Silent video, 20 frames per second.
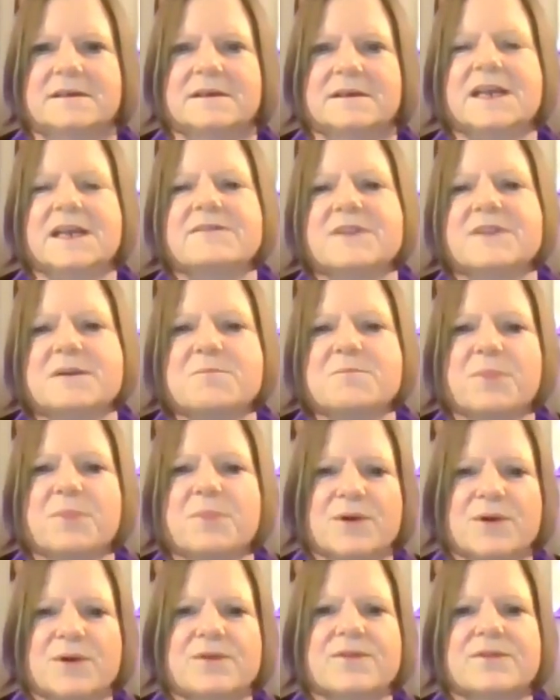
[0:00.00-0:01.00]
giving
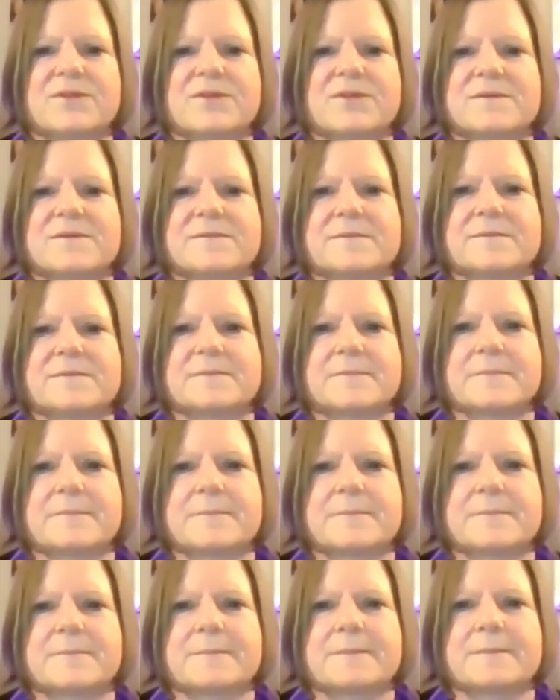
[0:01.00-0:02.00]
birth
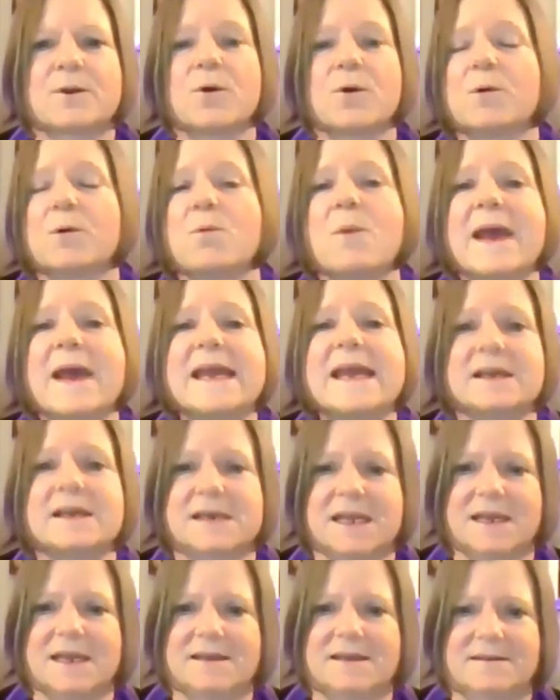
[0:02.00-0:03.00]
or
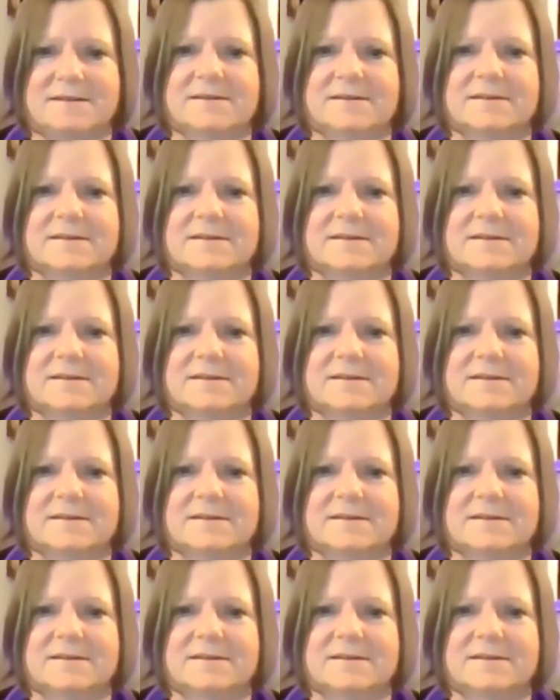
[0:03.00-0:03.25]
awakening